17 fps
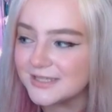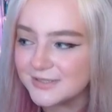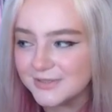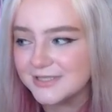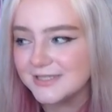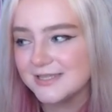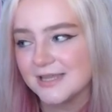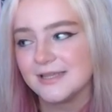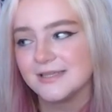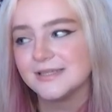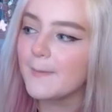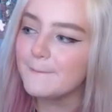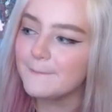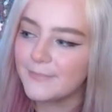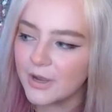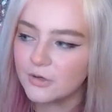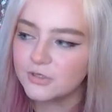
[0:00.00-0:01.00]
one says,
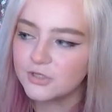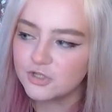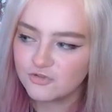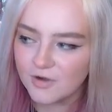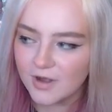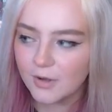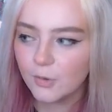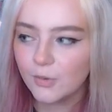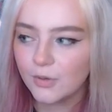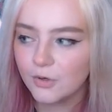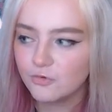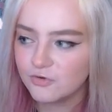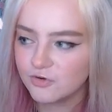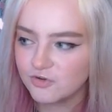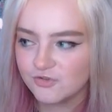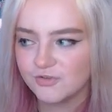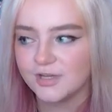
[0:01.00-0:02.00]
build a tranquil
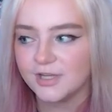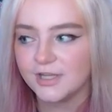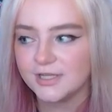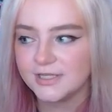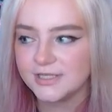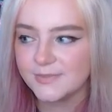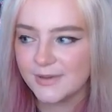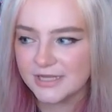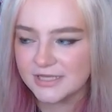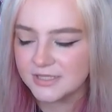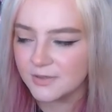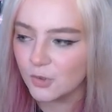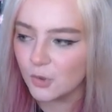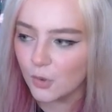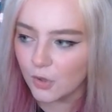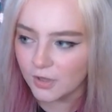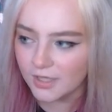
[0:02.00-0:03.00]
retreat and spend some
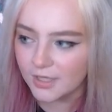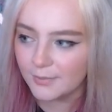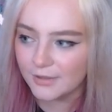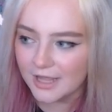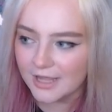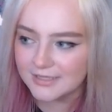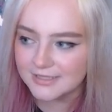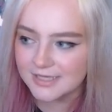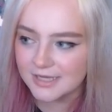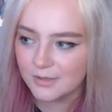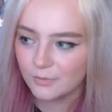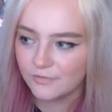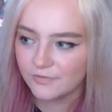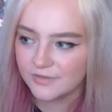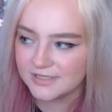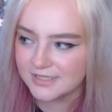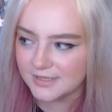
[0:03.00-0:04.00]
quality plant time
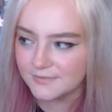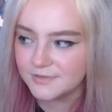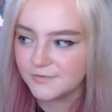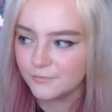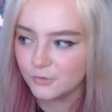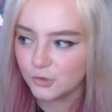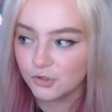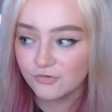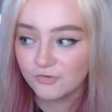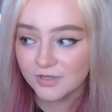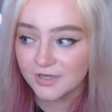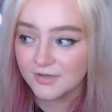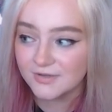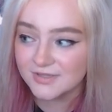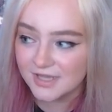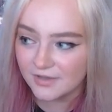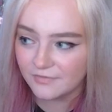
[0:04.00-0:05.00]
with the Sims 4
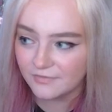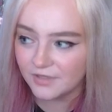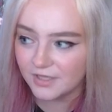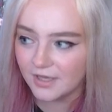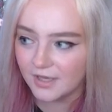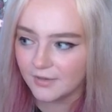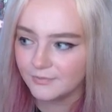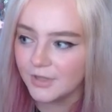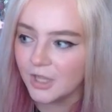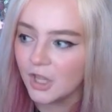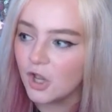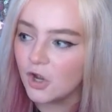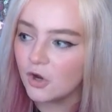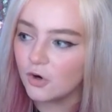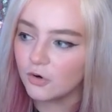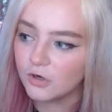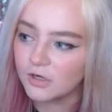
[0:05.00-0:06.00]
Greenhouse Haven kit.
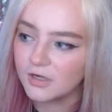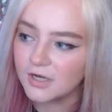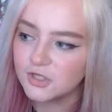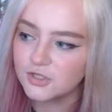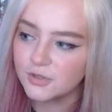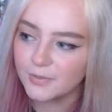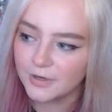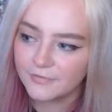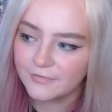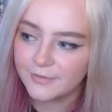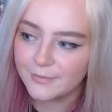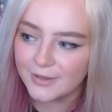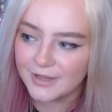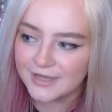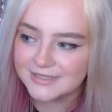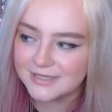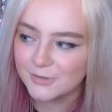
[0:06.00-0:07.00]
Organise your perfect
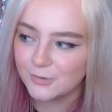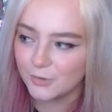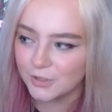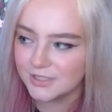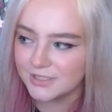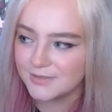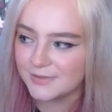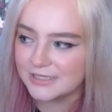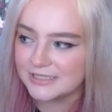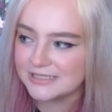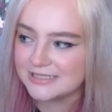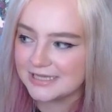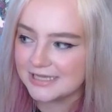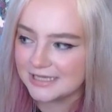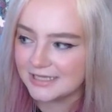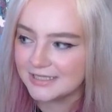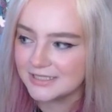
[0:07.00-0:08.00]
planting workspace,
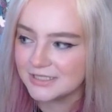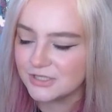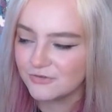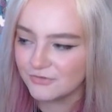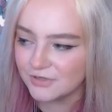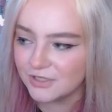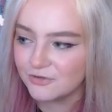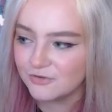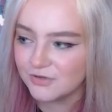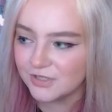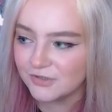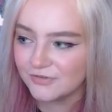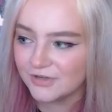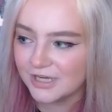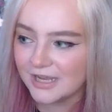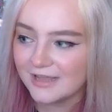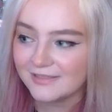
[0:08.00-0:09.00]
take in serene
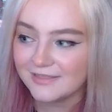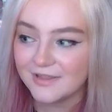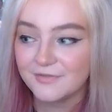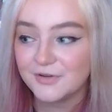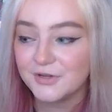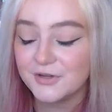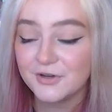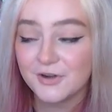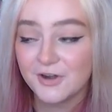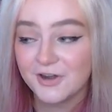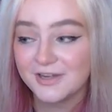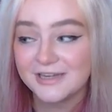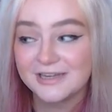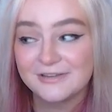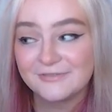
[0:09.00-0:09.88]
greenery and live out your gardening